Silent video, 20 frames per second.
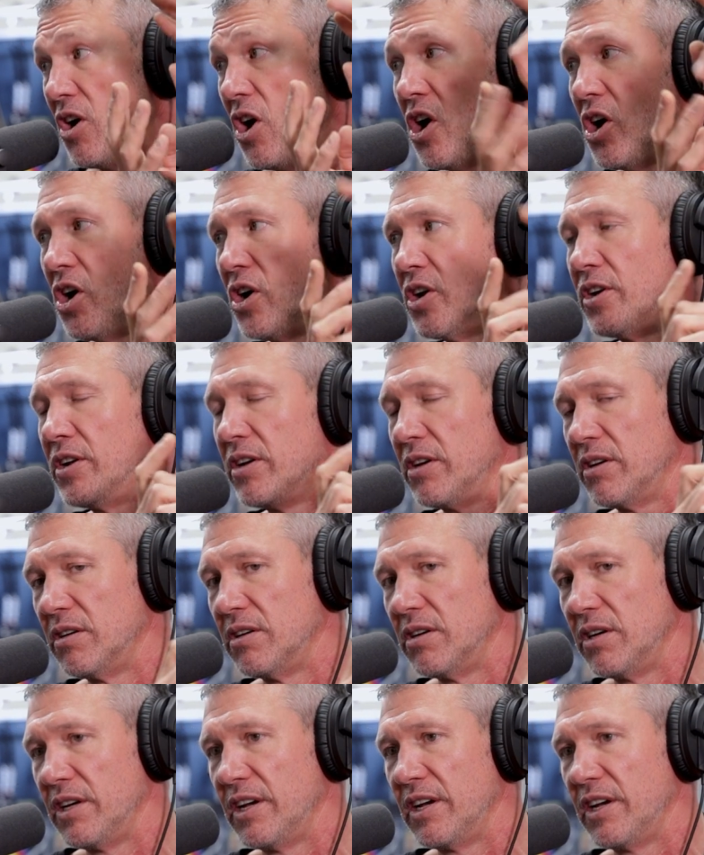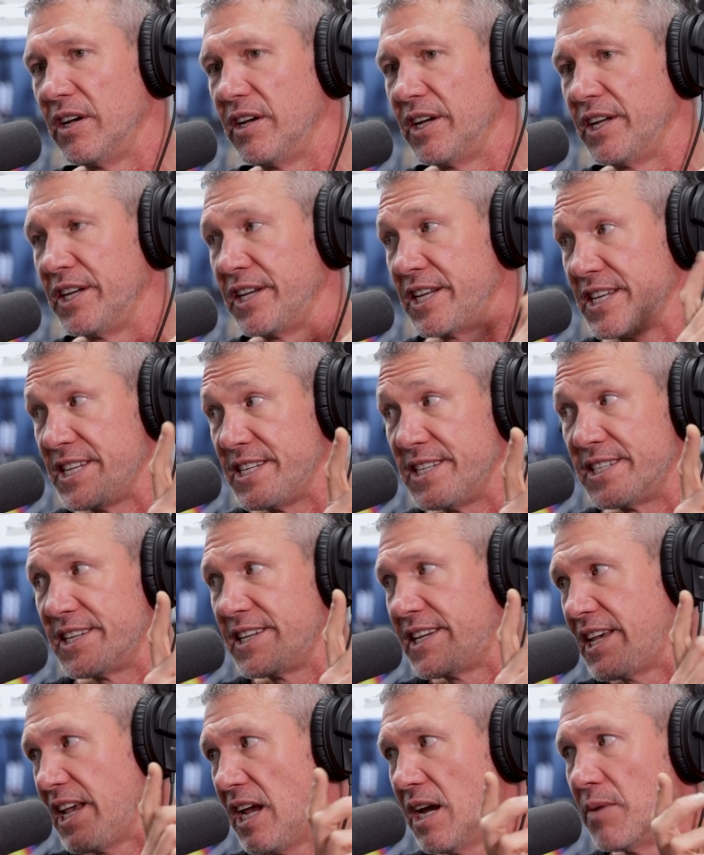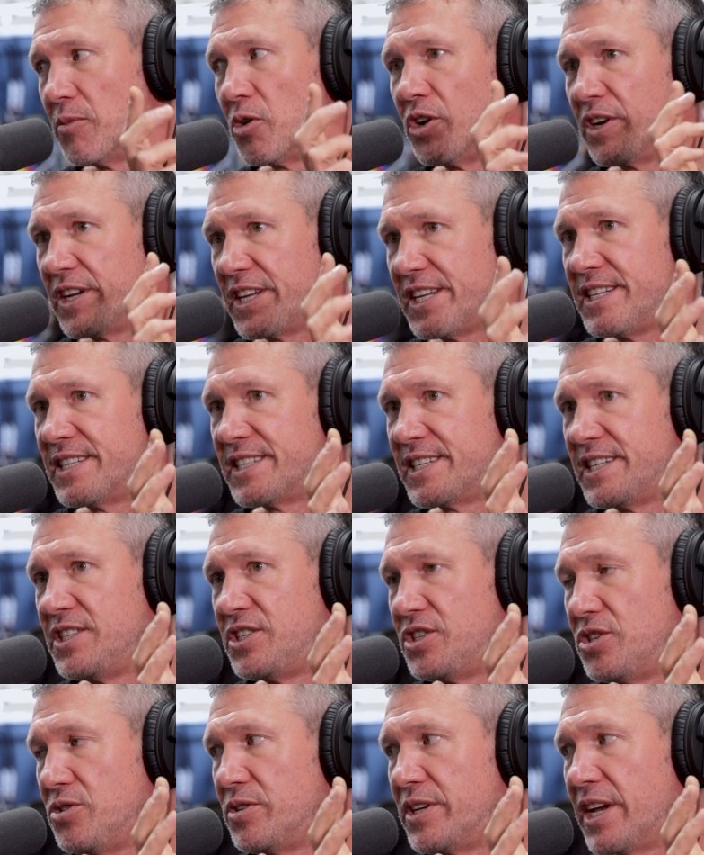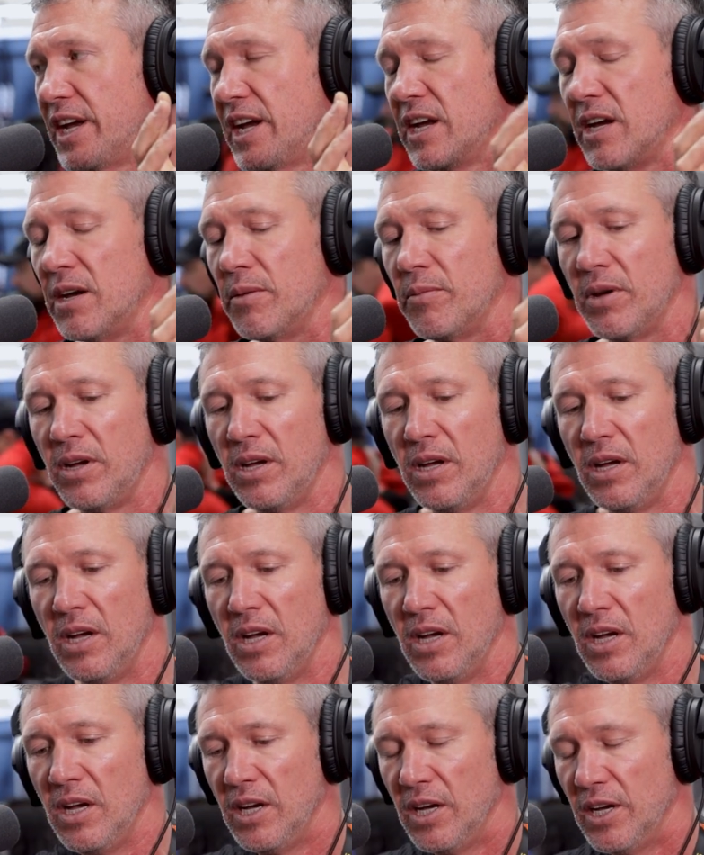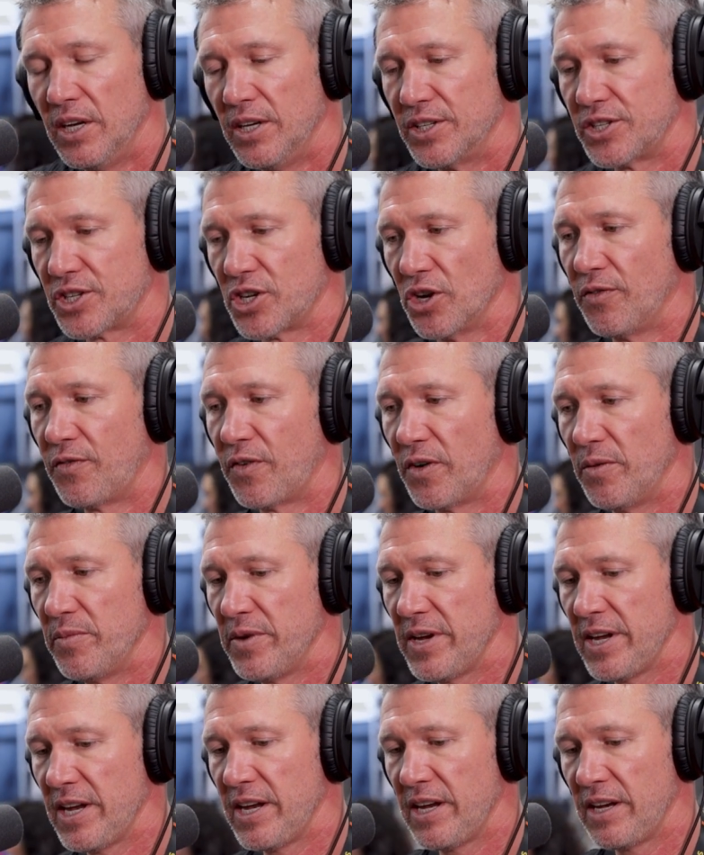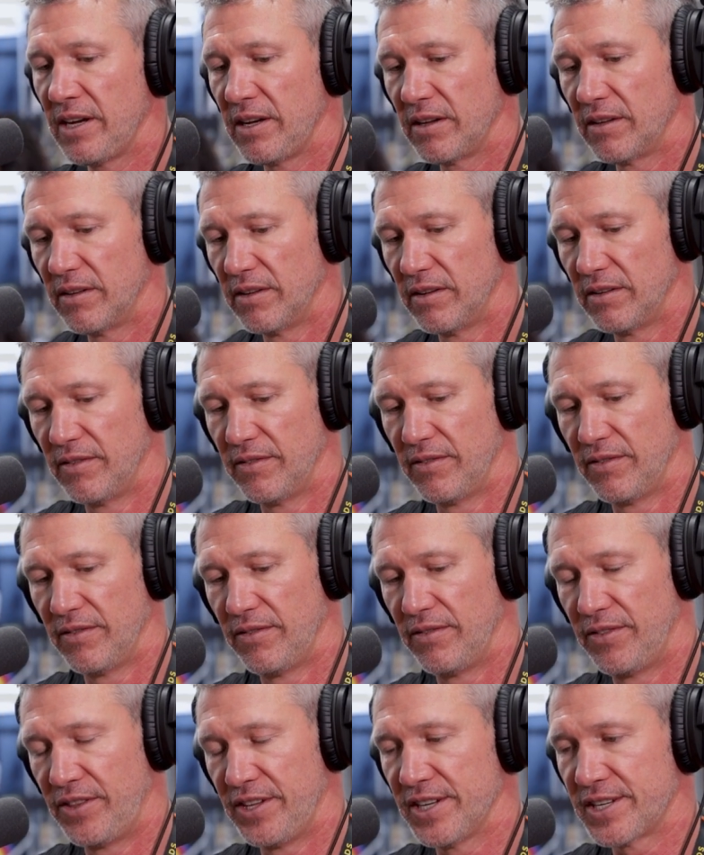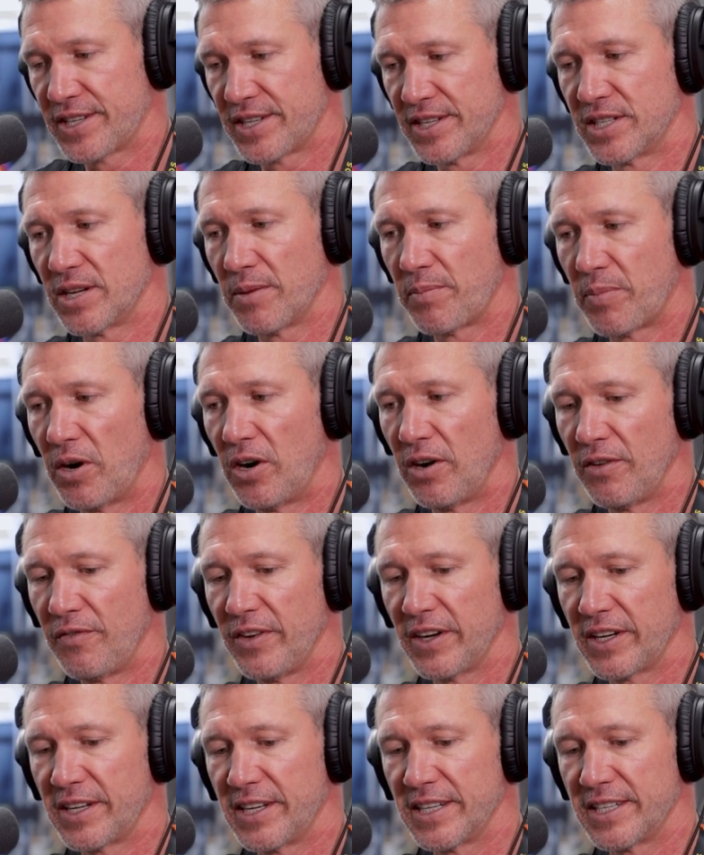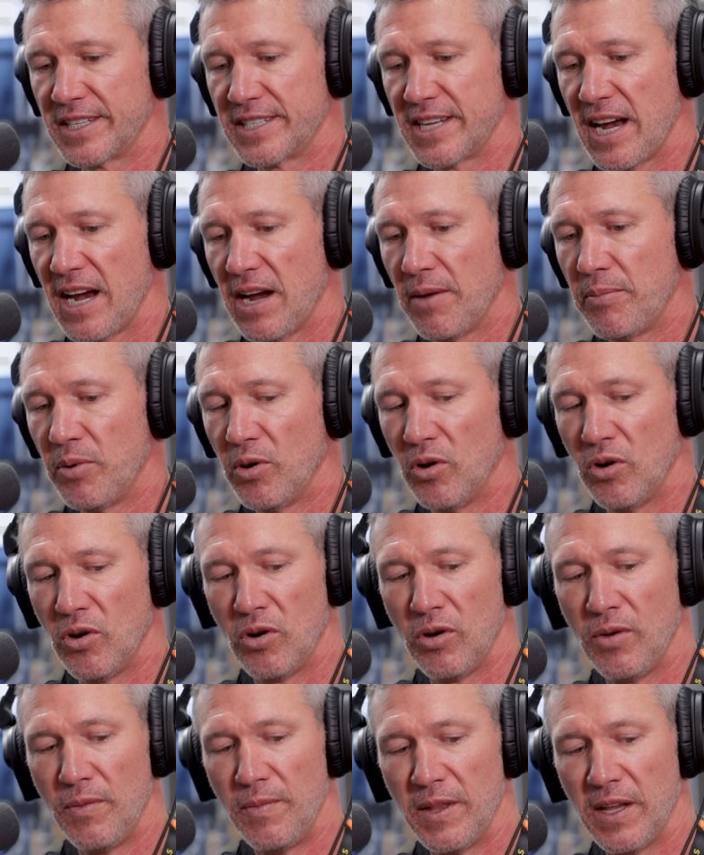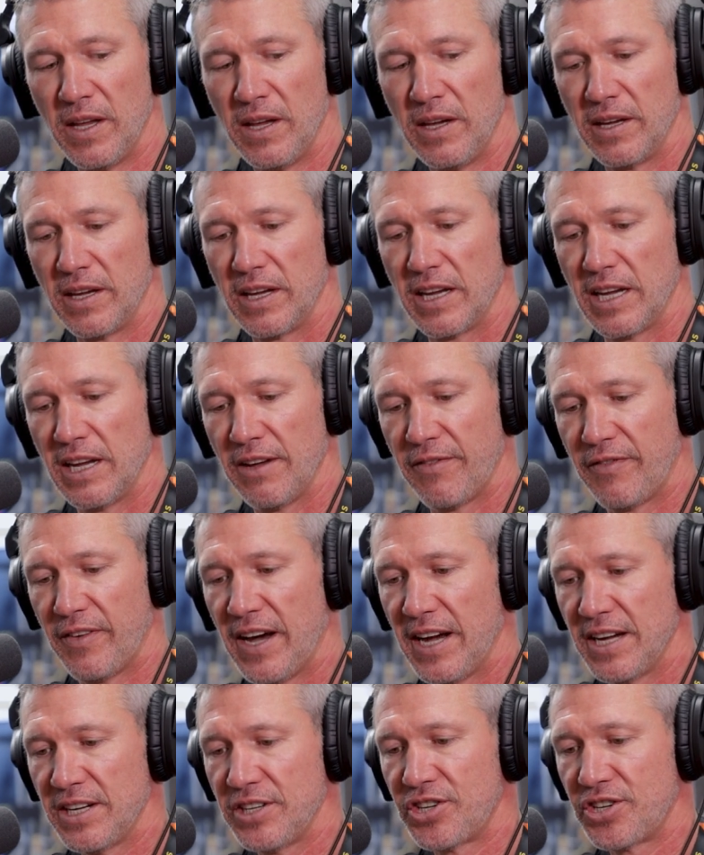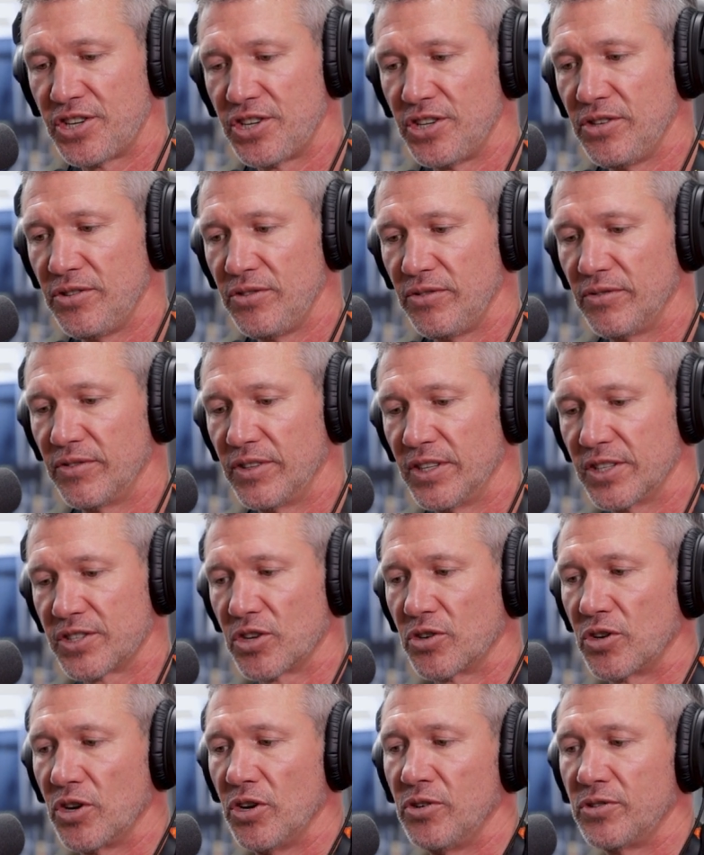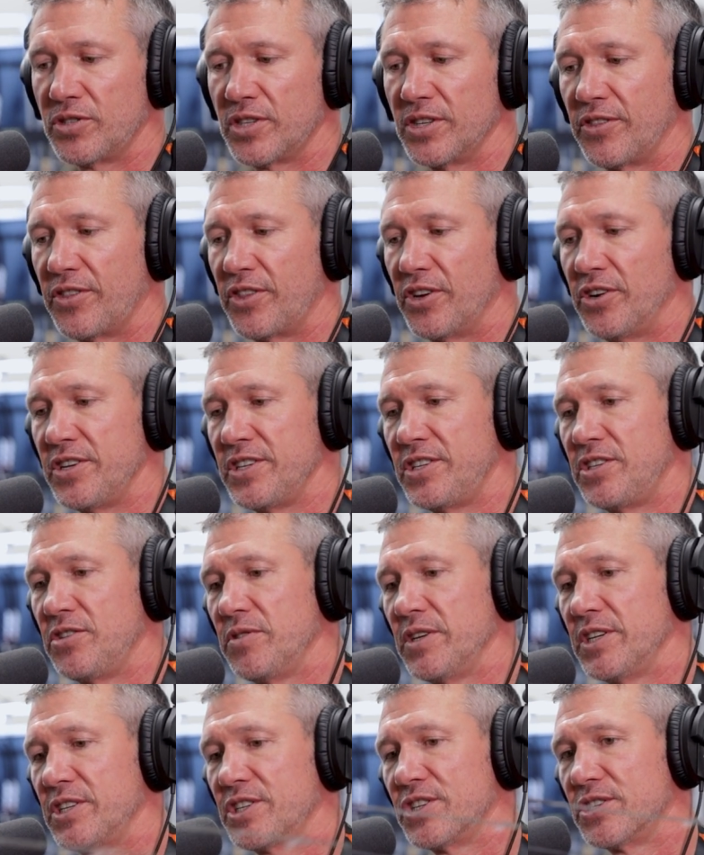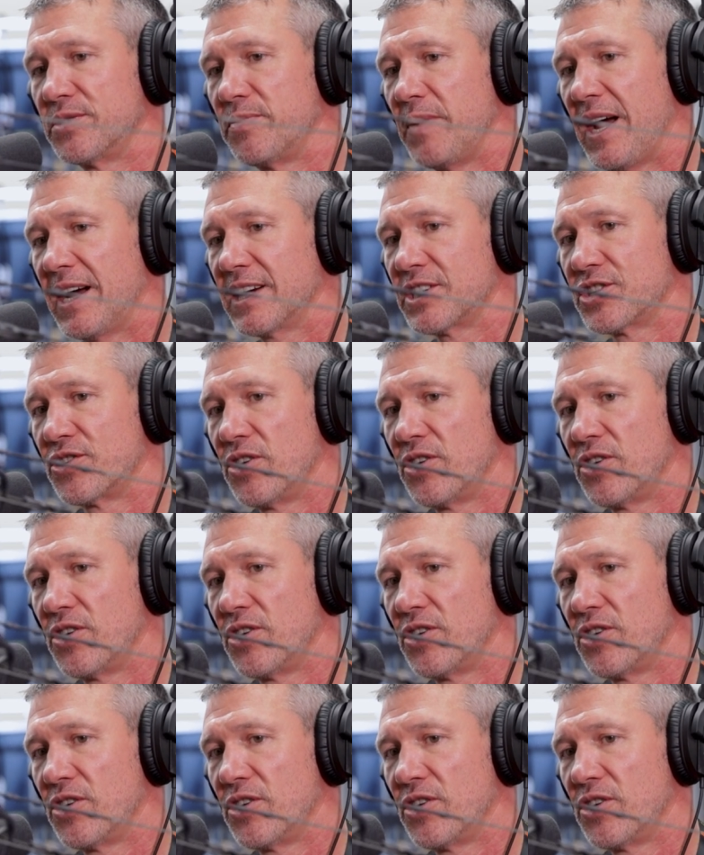on right. an E Z cam or an E C two cam. So for me, this is a perfect example. If I shoot, this will go to thirty-two inches max